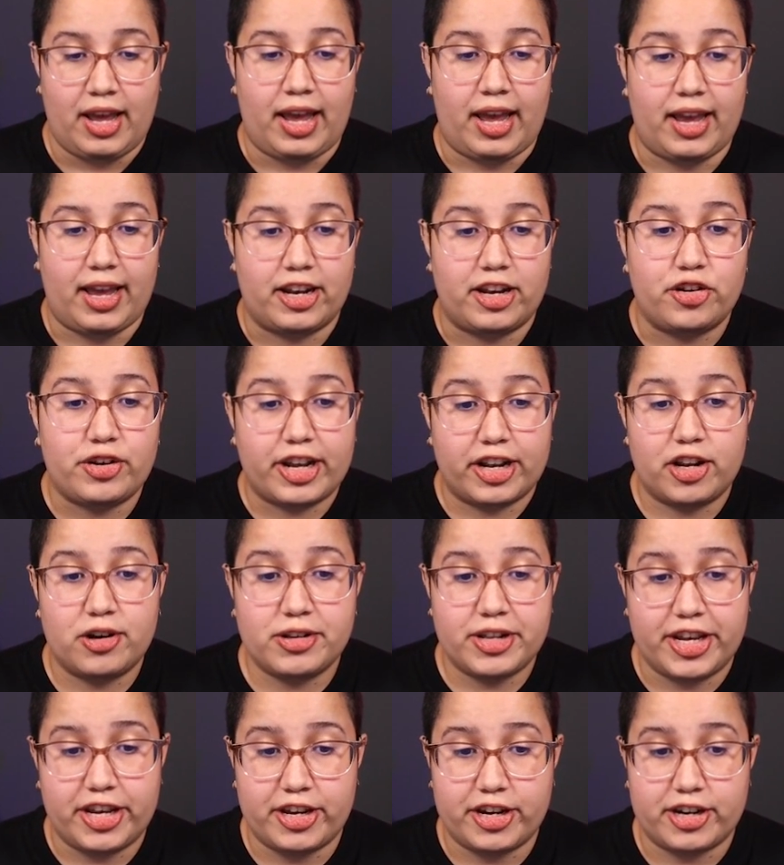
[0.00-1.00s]
And you can
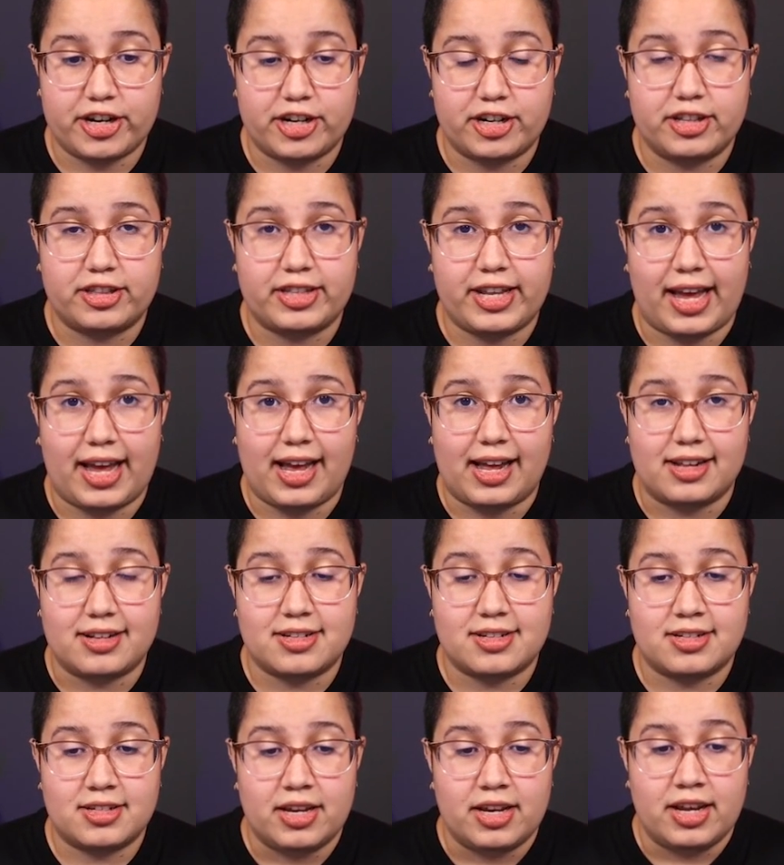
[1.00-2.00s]
note here that
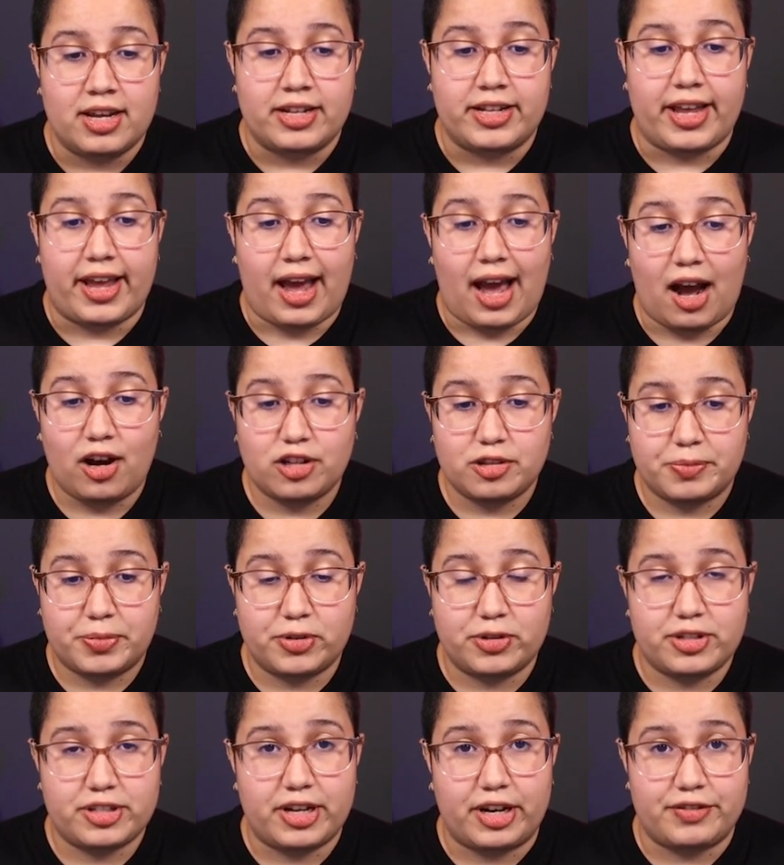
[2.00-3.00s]
the
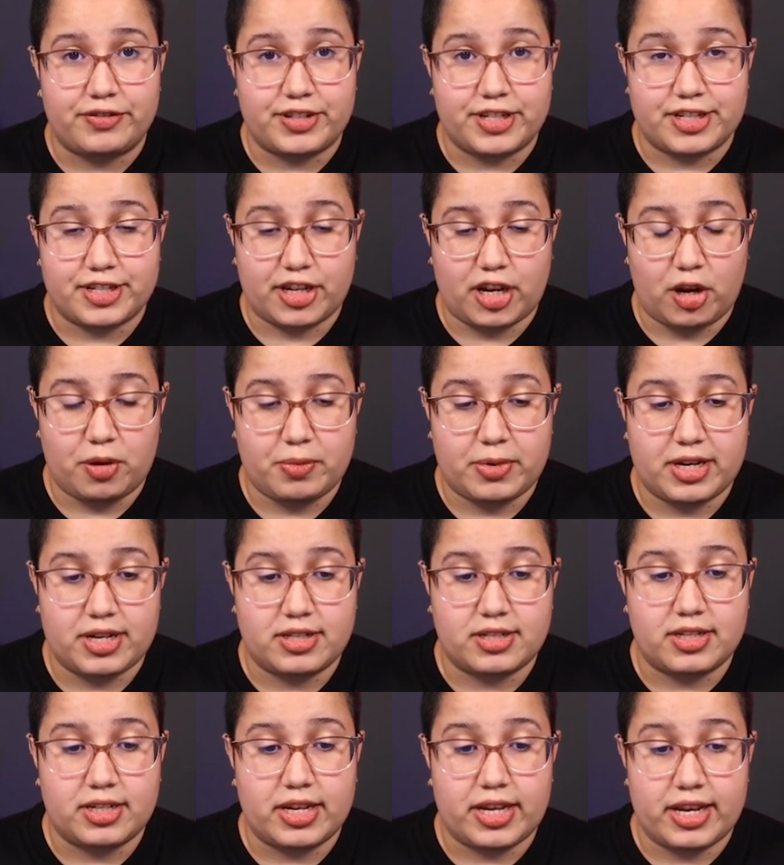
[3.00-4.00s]
output of this
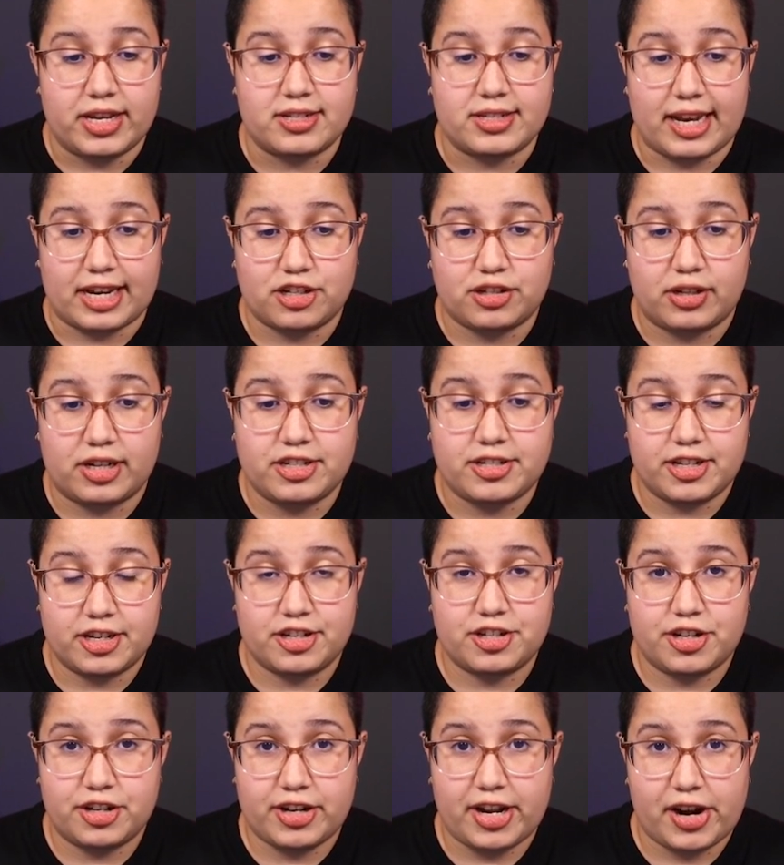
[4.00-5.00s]
command is actually a
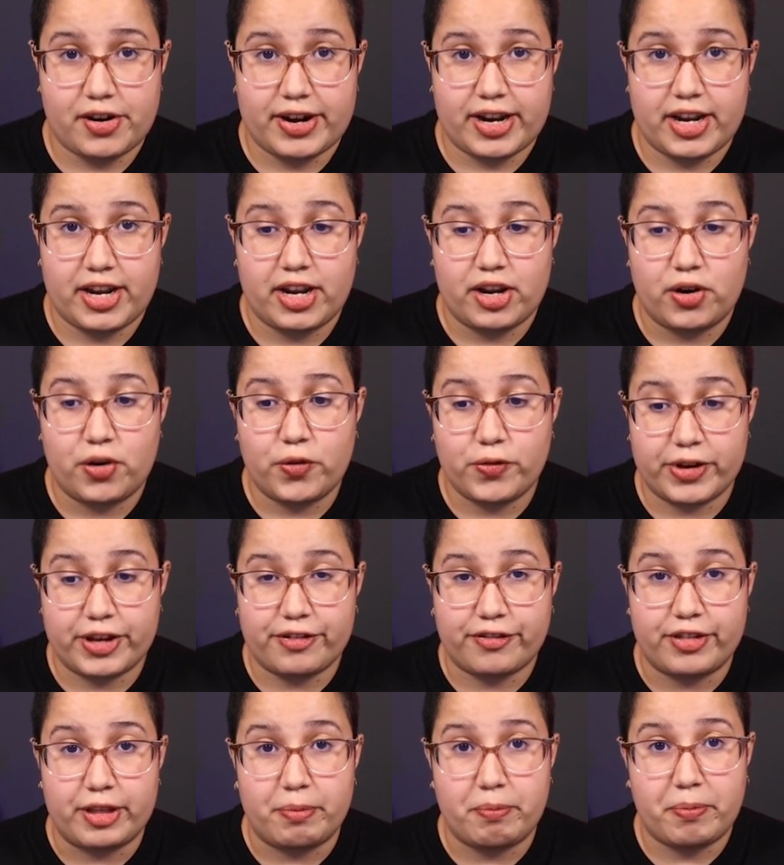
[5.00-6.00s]
dictionary
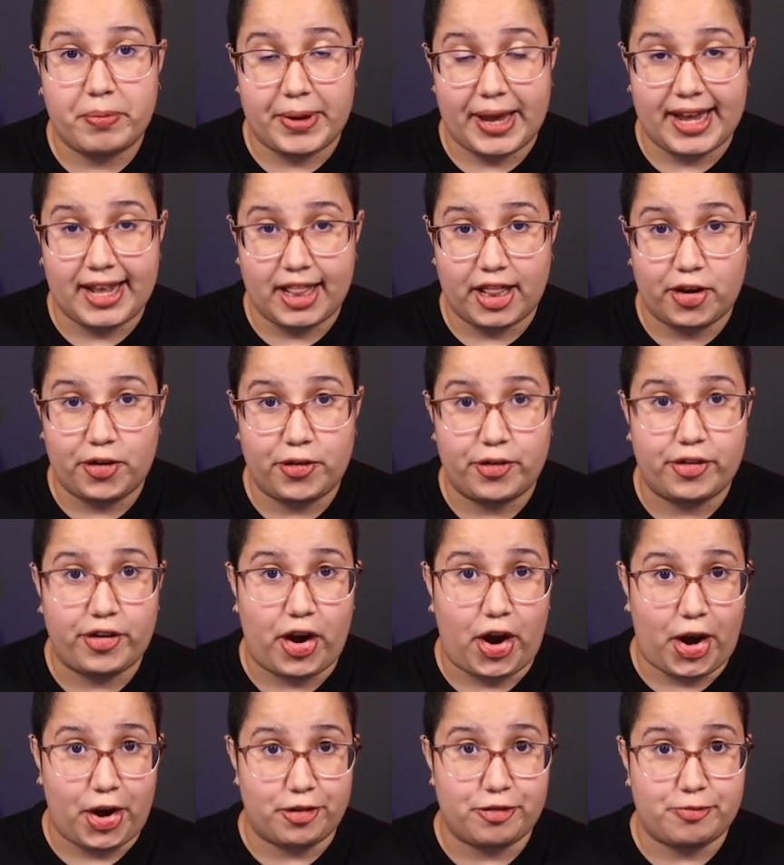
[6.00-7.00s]
with the payload
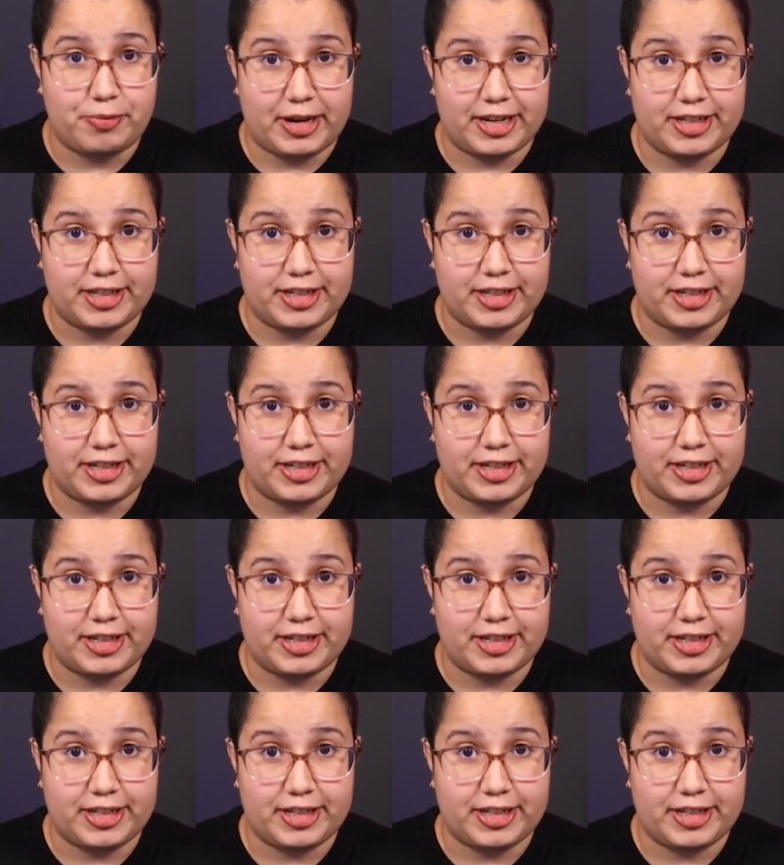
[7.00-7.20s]
of my